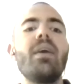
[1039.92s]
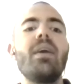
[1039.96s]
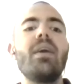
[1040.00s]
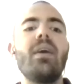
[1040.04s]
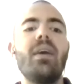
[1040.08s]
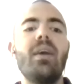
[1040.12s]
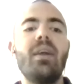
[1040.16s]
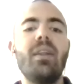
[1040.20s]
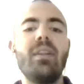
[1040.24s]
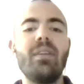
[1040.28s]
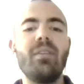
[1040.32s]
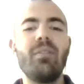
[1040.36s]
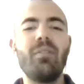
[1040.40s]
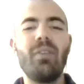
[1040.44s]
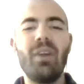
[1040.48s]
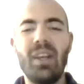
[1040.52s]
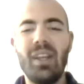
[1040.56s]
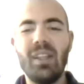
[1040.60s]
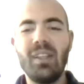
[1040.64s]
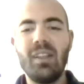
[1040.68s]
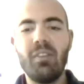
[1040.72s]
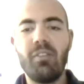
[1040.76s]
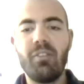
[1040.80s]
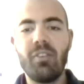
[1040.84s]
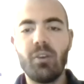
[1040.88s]
and very
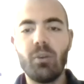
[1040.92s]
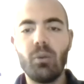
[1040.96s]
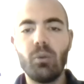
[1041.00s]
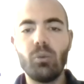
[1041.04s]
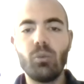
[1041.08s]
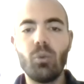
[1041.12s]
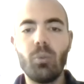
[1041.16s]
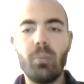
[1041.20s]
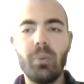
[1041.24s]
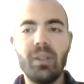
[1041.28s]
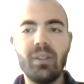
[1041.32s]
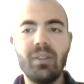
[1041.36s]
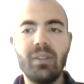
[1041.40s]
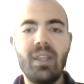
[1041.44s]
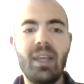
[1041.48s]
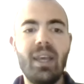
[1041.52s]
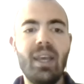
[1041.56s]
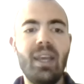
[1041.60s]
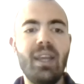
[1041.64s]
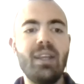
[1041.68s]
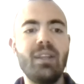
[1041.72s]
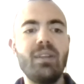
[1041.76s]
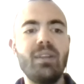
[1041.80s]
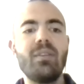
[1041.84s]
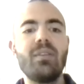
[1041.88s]
difficult to
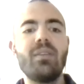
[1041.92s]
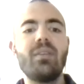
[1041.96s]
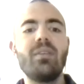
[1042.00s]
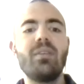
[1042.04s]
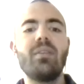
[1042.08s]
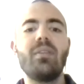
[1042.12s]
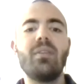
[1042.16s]
maintain.